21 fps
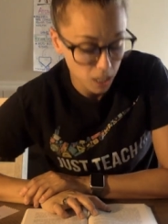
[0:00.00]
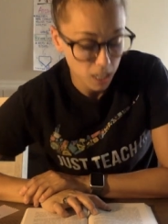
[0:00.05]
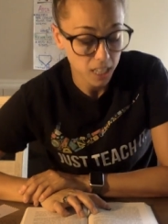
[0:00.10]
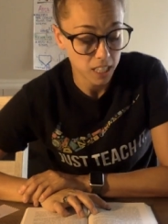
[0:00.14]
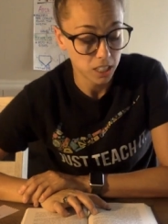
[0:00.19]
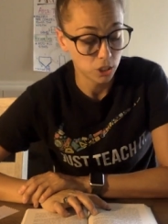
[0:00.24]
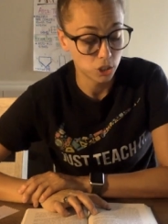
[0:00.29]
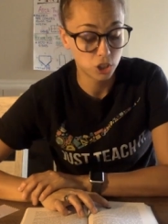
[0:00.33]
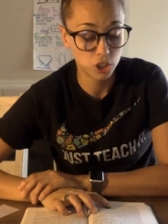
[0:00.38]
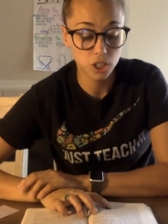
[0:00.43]

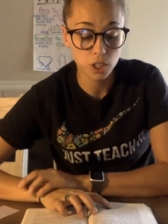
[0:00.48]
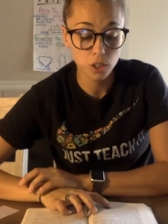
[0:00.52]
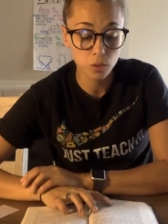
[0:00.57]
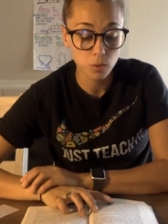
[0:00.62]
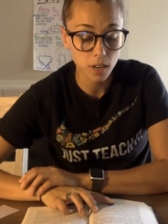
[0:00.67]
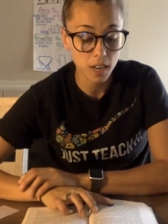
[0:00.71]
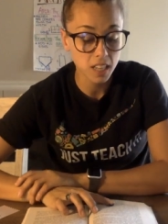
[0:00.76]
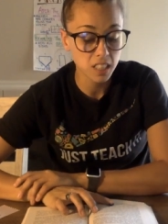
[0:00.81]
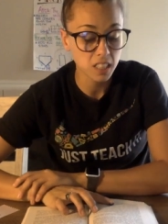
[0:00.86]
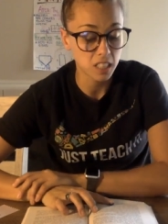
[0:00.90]
and she
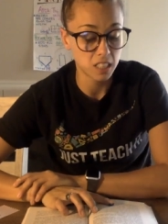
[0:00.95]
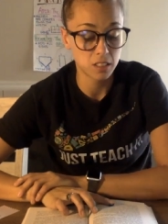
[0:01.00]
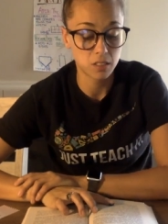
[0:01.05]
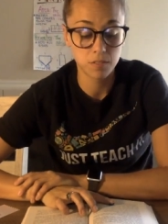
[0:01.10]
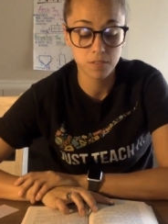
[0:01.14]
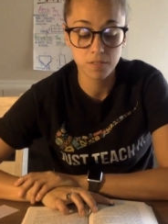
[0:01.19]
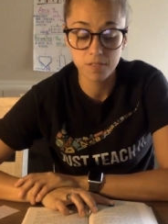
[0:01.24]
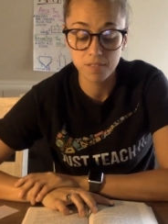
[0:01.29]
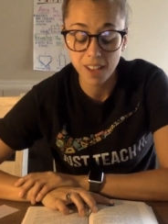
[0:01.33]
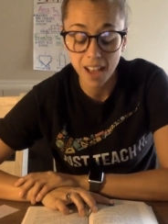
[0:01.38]
ran
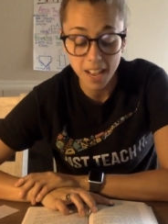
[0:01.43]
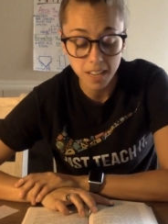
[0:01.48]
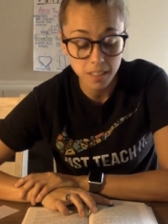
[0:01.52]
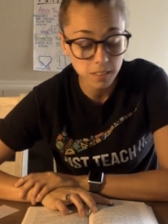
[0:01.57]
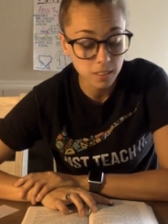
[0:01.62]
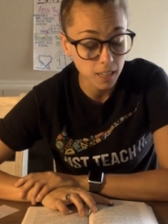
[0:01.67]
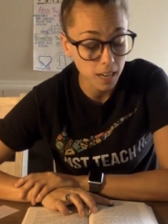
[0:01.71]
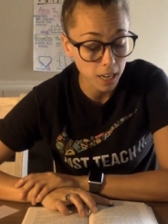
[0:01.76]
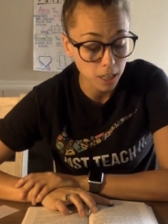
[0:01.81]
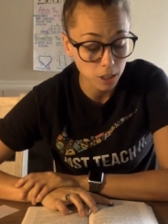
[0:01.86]
as
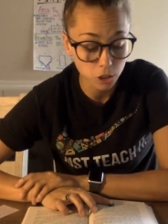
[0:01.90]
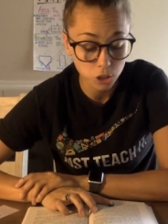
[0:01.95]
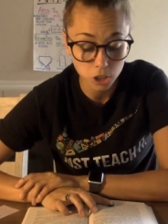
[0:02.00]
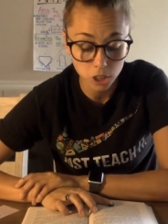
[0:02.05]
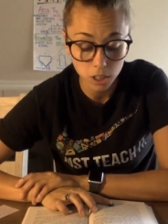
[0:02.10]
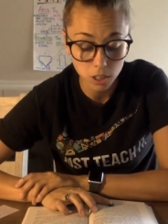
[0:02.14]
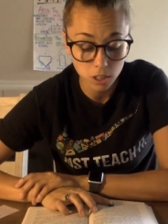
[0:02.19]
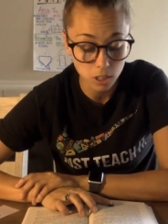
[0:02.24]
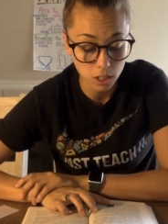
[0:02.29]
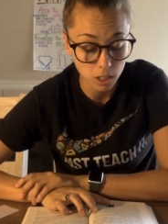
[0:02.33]
fast as
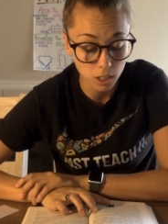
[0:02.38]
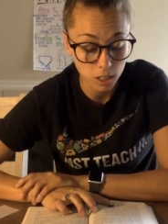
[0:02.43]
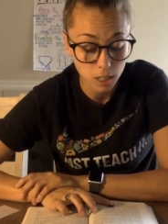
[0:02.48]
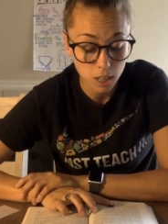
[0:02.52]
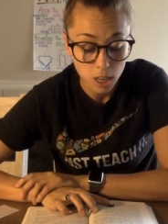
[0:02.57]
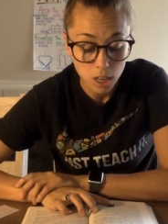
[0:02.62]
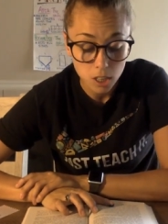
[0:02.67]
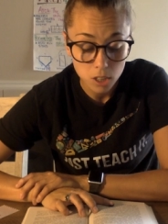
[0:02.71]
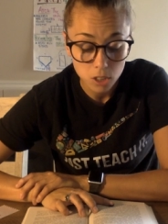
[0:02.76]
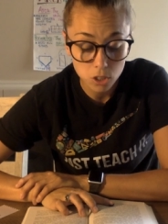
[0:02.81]
she could,
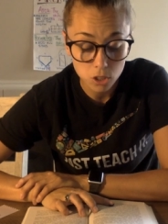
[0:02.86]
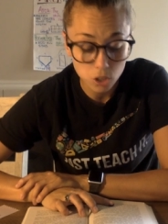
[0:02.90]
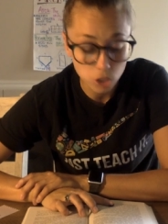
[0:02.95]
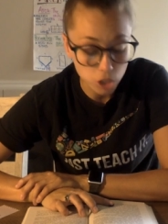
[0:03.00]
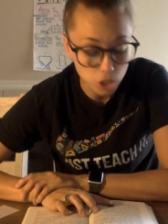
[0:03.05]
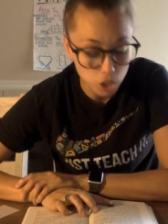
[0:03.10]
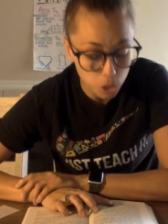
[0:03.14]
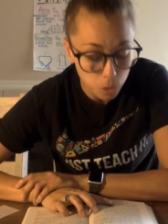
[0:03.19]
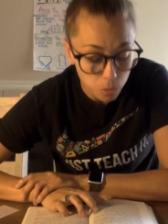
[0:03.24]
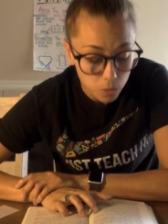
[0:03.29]

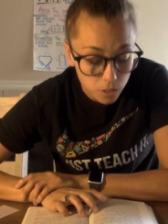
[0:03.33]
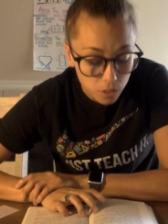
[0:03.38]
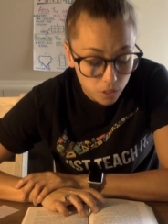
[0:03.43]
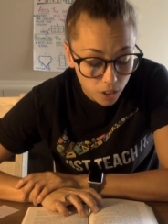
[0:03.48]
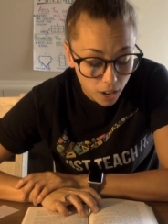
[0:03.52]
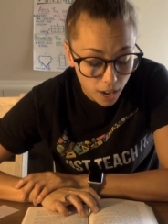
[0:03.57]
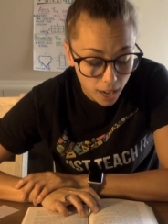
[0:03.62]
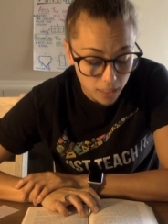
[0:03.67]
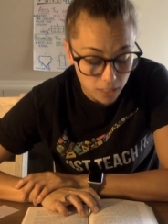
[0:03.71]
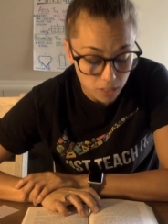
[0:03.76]
searching with her
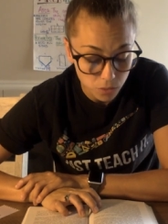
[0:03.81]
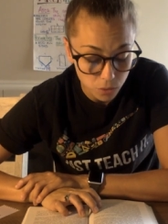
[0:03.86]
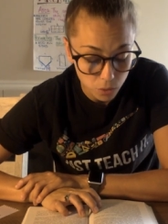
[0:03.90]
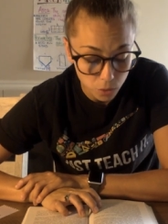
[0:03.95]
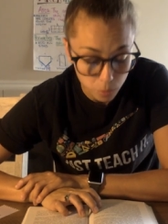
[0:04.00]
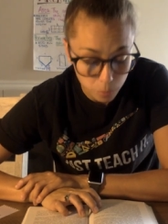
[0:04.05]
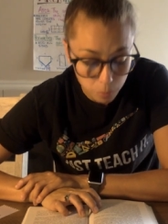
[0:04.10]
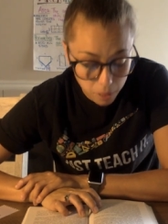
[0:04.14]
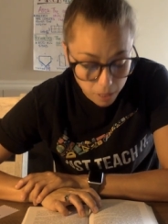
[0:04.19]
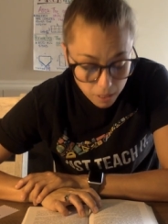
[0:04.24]
eyes for
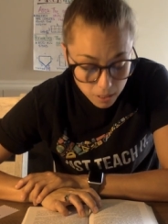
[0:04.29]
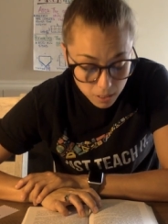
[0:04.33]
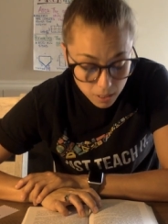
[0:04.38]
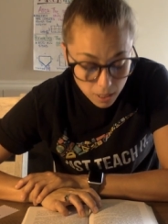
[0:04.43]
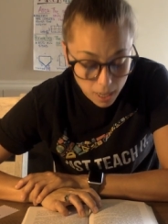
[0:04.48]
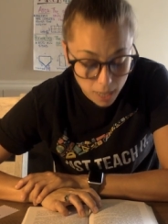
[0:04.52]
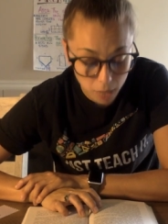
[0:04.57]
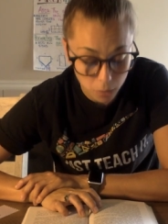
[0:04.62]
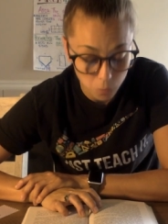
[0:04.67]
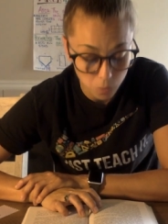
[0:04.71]
the place
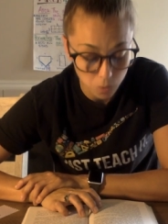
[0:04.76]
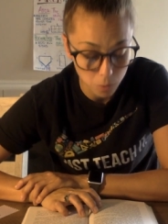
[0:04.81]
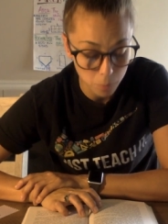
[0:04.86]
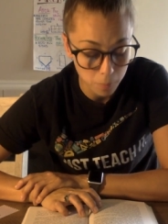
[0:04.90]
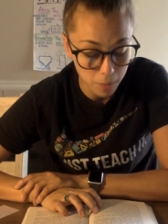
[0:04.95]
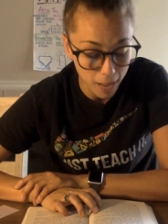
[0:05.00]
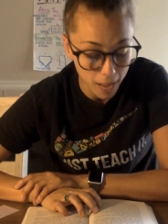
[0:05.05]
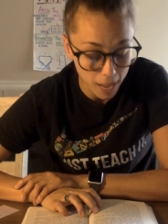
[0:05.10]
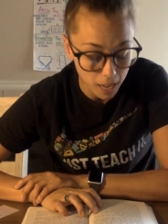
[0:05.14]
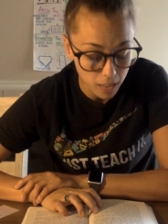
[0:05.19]
ahead where the
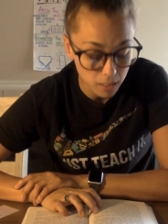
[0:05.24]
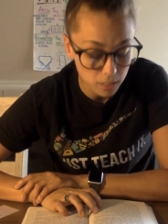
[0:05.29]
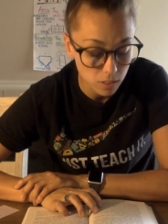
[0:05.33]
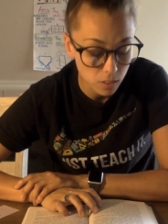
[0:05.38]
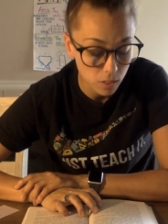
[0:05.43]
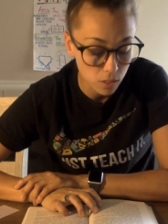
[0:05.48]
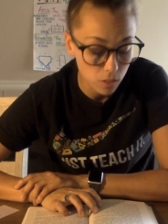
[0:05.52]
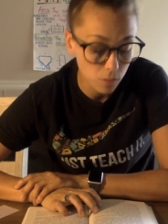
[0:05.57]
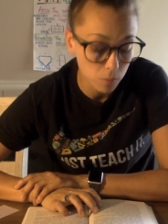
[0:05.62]
past